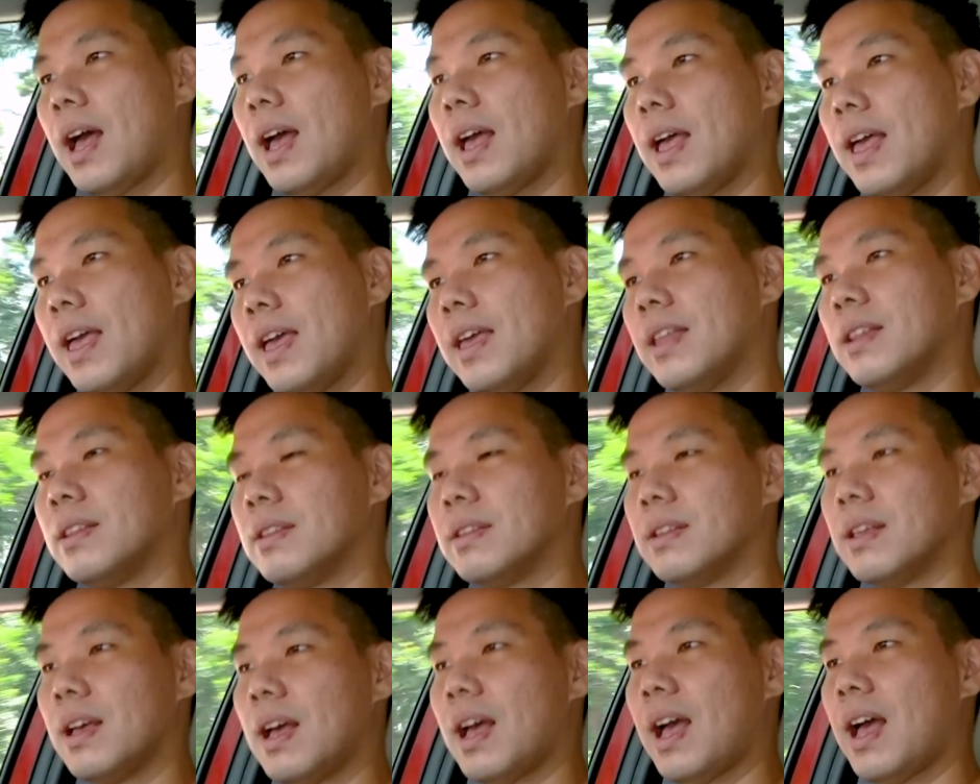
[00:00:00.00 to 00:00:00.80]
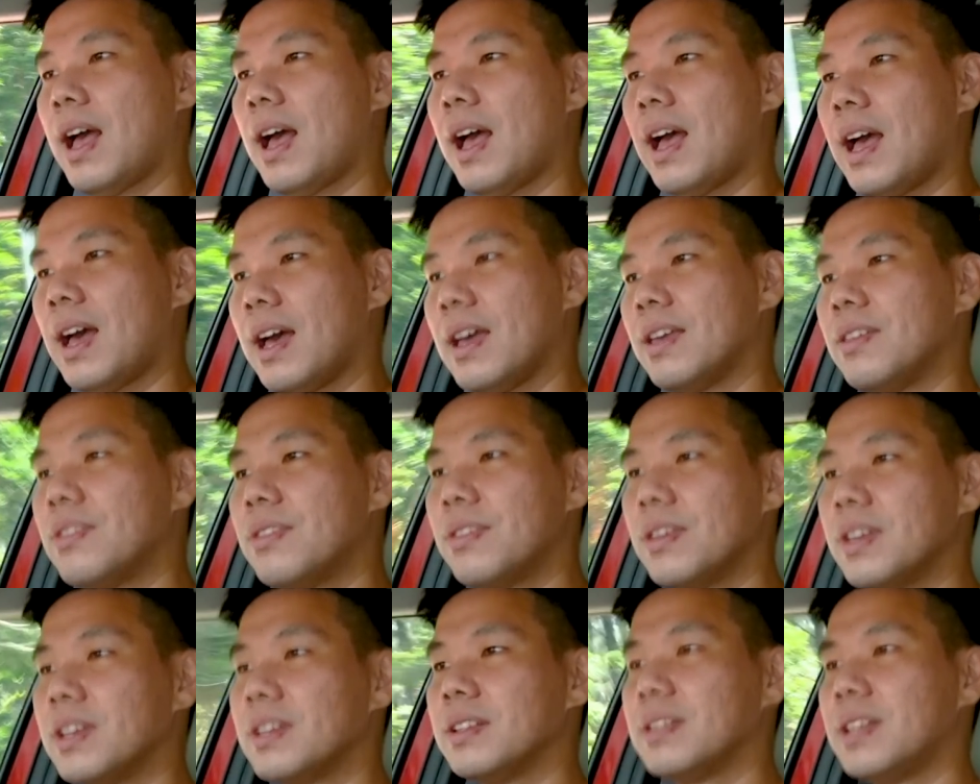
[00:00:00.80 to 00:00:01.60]
and I
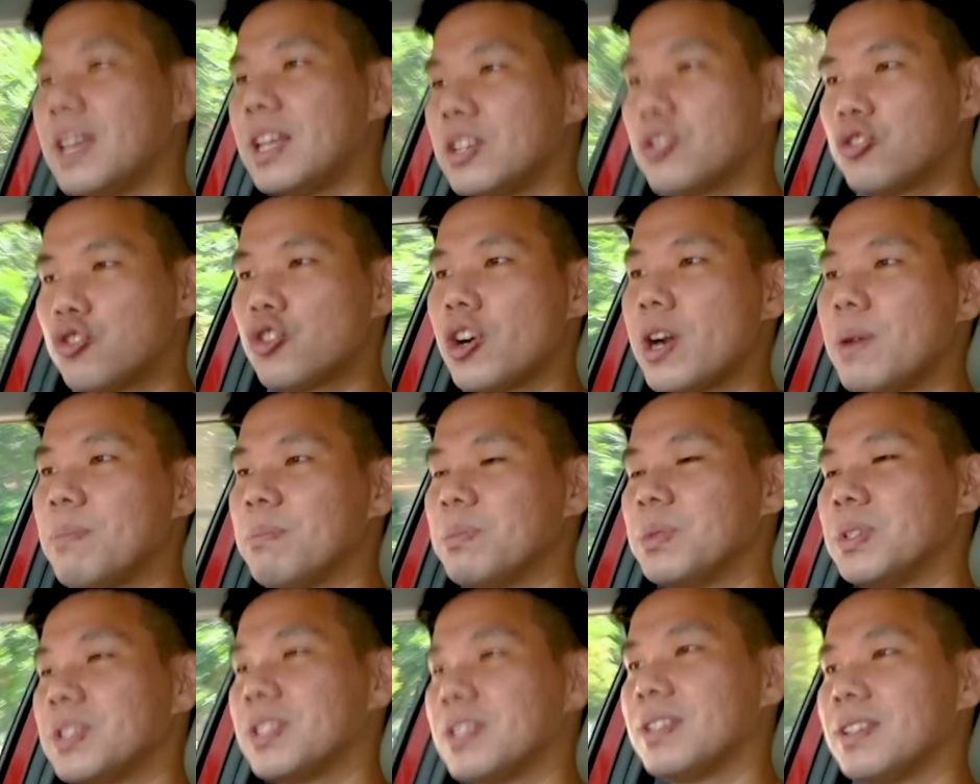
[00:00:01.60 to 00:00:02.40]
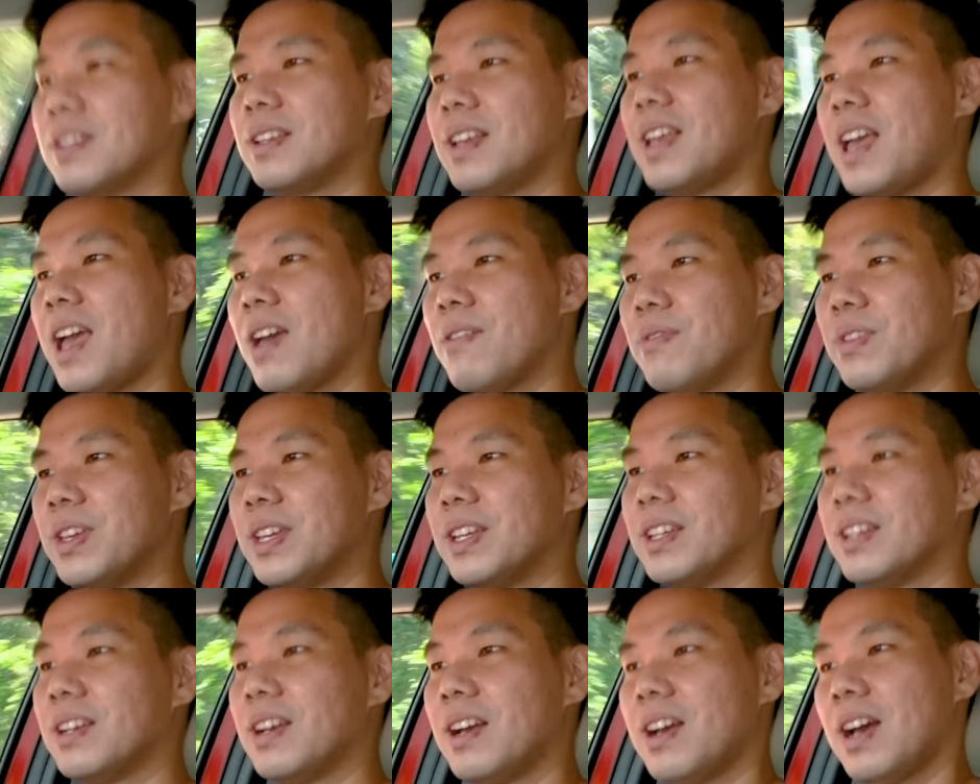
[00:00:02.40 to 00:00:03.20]
think that trumps
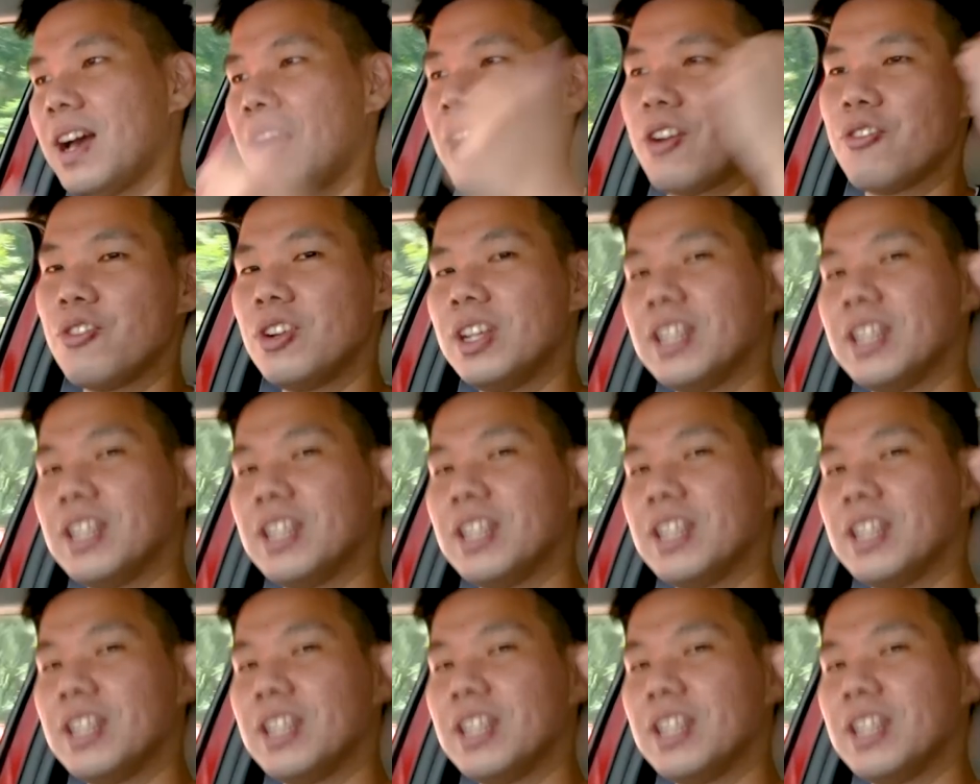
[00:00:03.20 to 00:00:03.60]
having 100